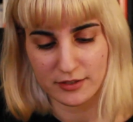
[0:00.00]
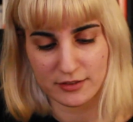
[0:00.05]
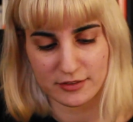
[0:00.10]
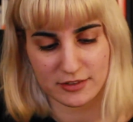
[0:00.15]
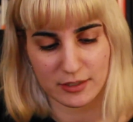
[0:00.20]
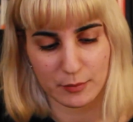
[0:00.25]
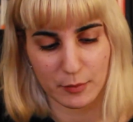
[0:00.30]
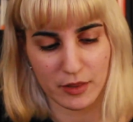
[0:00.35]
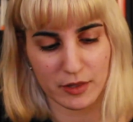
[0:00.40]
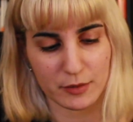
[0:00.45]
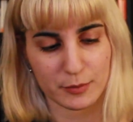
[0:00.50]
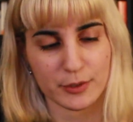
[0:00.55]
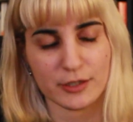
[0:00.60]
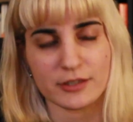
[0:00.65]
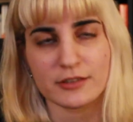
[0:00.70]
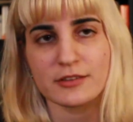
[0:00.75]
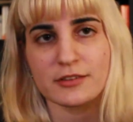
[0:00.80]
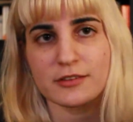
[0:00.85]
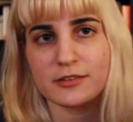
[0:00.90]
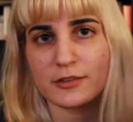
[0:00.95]
some other
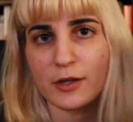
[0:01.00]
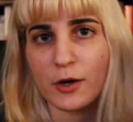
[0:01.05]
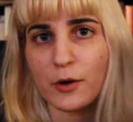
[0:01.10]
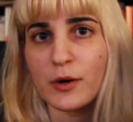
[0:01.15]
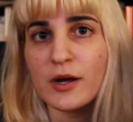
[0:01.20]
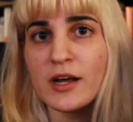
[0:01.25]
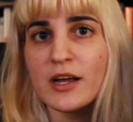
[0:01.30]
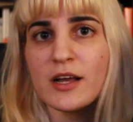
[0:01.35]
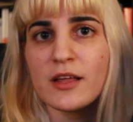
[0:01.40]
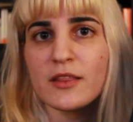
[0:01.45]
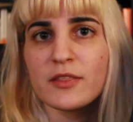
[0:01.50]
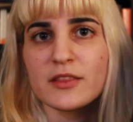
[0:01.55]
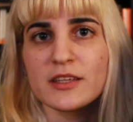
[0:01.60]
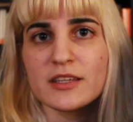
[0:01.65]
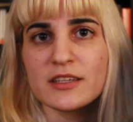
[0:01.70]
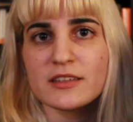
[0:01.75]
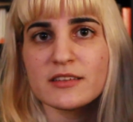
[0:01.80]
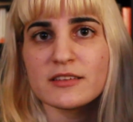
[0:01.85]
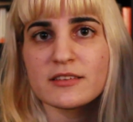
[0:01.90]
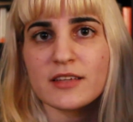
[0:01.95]
books. So
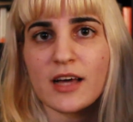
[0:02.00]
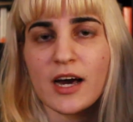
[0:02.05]
these